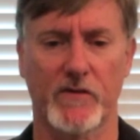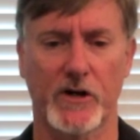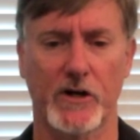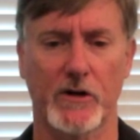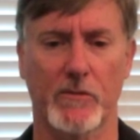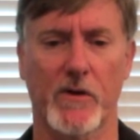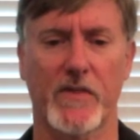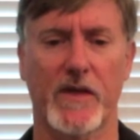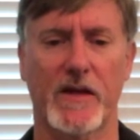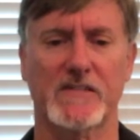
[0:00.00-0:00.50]

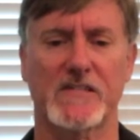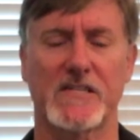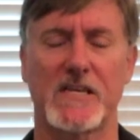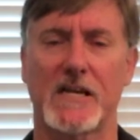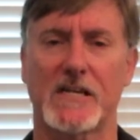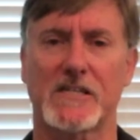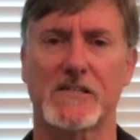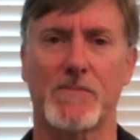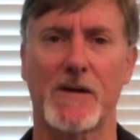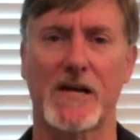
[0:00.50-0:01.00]
variable that's
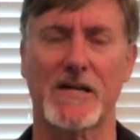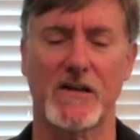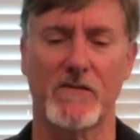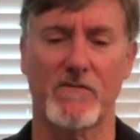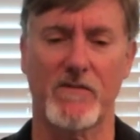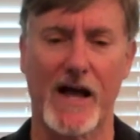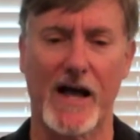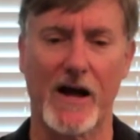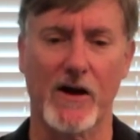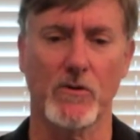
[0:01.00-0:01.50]
the
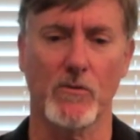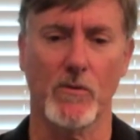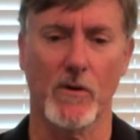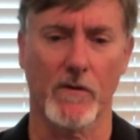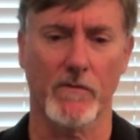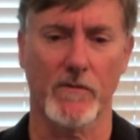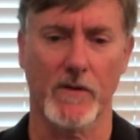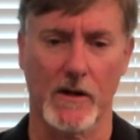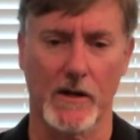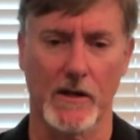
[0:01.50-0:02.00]
expected value
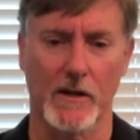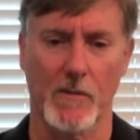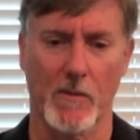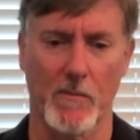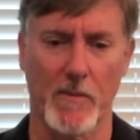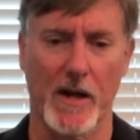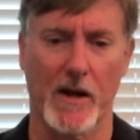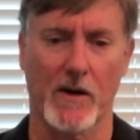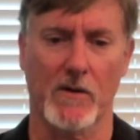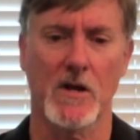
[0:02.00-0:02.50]
of the claim
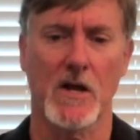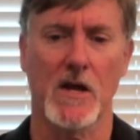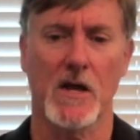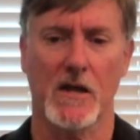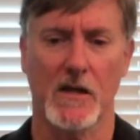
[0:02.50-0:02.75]
amount